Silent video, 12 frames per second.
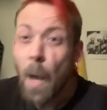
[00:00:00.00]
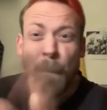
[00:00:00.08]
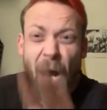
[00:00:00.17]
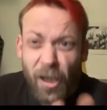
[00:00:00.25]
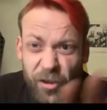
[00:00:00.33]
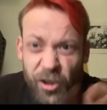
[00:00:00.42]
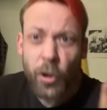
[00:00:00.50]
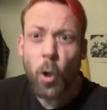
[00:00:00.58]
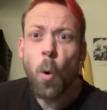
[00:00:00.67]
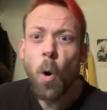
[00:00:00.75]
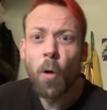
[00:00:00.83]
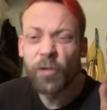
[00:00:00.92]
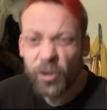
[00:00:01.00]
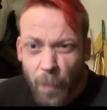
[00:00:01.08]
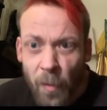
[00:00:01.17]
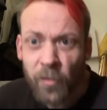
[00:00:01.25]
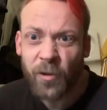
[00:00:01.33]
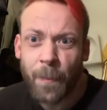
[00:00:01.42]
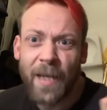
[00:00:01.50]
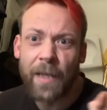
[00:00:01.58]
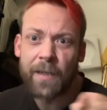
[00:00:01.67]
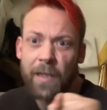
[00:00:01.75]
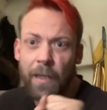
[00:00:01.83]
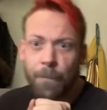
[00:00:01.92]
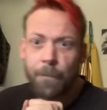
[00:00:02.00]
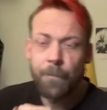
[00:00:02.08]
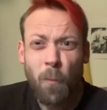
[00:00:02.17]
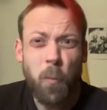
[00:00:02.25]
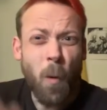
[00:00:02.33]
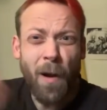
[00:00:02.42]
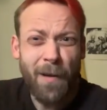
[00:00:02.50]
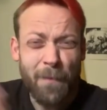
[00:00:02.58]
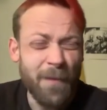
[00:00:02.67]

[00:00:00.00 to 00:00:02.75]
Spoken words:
Personal responsibility. What?